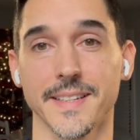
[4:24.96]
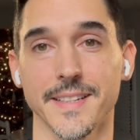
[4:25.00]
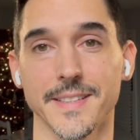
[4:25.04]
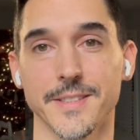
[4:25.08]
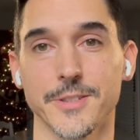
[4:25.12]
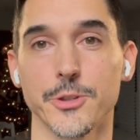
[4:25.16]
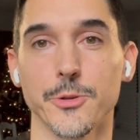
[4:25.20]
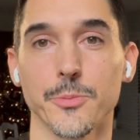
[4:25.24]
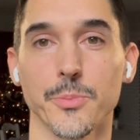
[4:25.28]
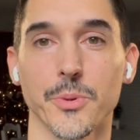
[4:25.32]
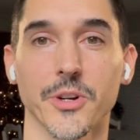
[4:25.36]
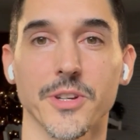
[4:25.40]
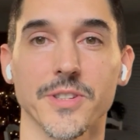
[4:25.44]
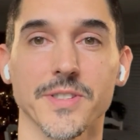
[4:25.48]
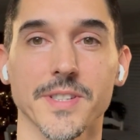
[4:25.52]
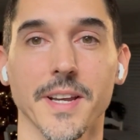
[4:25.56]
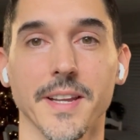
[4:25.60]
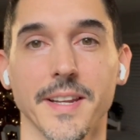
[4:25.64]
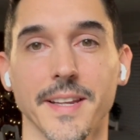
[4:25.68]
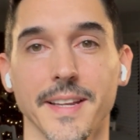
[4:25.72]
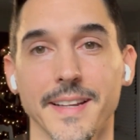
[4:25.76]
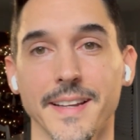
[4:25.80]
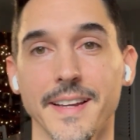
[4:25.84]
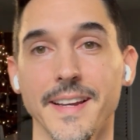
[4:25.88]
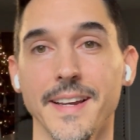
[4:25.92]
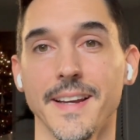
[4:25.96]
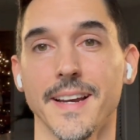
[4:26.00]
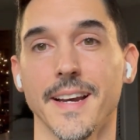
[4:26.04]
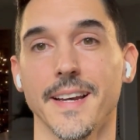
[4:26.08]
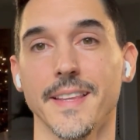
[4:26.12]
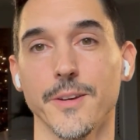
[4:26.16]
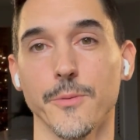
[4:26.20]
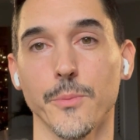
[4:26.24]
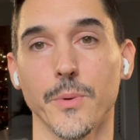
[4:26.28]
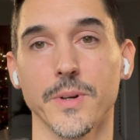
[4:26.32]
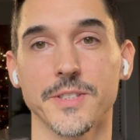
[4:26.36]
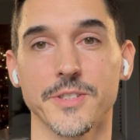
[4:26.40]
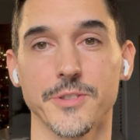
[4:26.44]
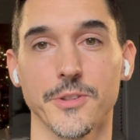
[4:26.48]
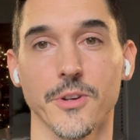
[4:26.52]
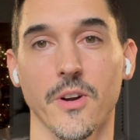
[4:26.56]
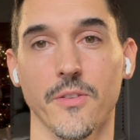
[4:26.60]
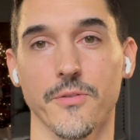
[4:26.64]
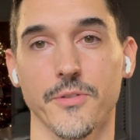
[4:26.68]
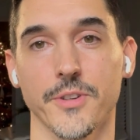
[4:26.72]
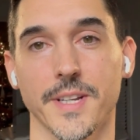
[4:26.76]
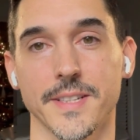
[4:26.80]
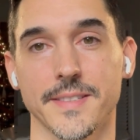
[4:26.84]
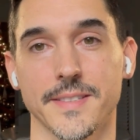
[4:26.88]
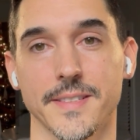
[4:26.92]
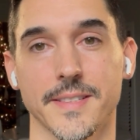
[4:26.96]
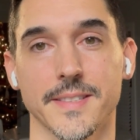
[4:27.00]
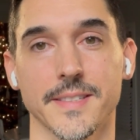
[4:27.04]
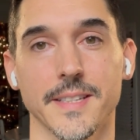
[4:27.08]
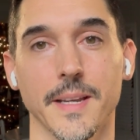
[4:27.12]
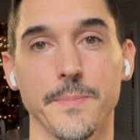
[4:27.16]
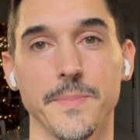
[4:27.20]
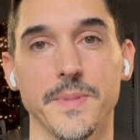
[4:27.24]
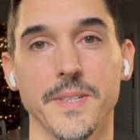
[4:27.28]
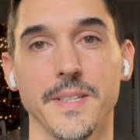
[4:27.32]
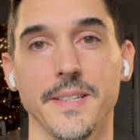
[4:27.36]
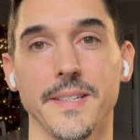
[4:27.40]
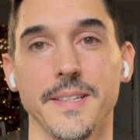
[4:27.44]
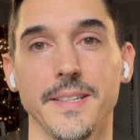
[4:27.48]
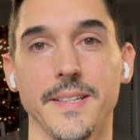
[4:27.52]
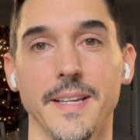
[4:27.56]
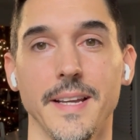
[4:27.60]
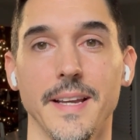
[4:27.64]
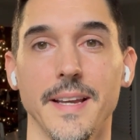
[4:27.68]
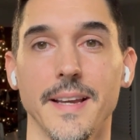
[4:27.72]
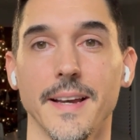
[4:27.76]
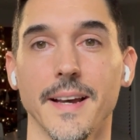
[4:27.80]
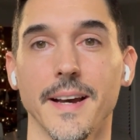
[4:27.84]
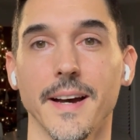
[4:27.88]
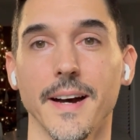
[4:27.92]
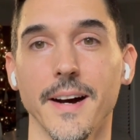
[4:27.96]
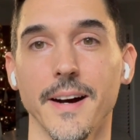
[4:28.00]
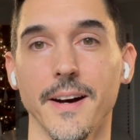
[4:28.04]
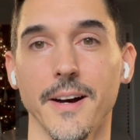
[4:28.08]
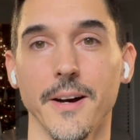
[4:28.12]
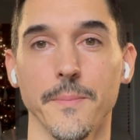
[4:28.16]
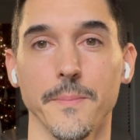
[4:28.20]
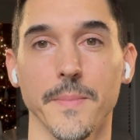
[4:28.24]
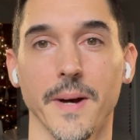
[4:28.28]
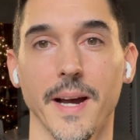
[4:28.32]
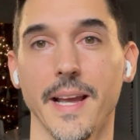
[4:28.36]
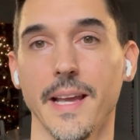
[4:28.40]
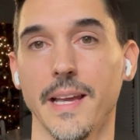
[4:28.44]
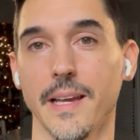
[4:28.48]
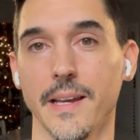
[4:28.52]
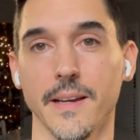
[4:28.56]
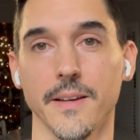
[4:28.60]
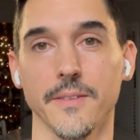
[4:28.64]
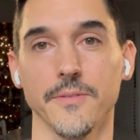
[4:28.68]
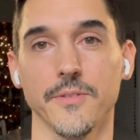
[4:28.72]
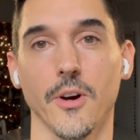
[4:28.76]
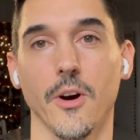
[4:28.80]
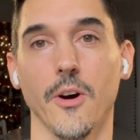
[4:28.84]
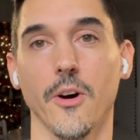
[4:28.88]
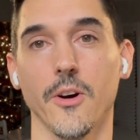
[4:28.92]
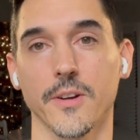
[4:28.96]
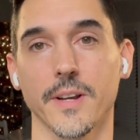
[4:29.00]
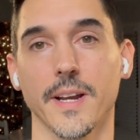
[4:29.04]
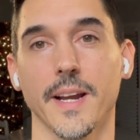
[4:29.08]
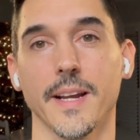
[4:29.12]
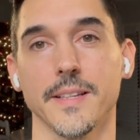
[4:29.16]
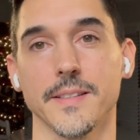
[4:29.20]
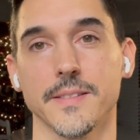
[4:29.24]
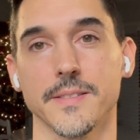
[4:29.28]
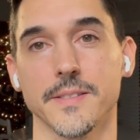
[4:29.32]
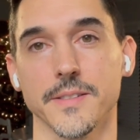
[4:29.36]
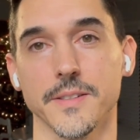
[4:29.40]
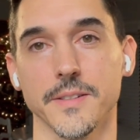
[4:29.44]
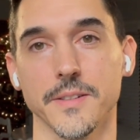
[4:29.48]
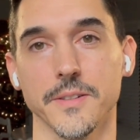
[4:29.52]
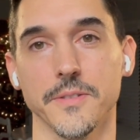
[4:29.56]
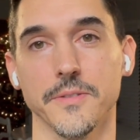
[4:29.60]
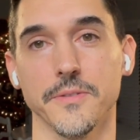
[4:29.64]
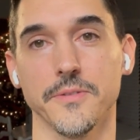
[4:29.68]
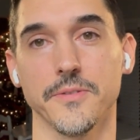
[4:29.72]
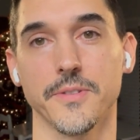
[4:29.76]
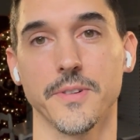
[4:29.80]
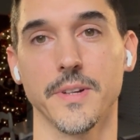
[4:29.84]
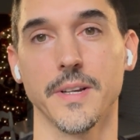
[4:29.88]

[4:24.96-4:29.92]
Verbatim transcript: it's super exciting. And then once your offer gets accepted, um, I have all kinds of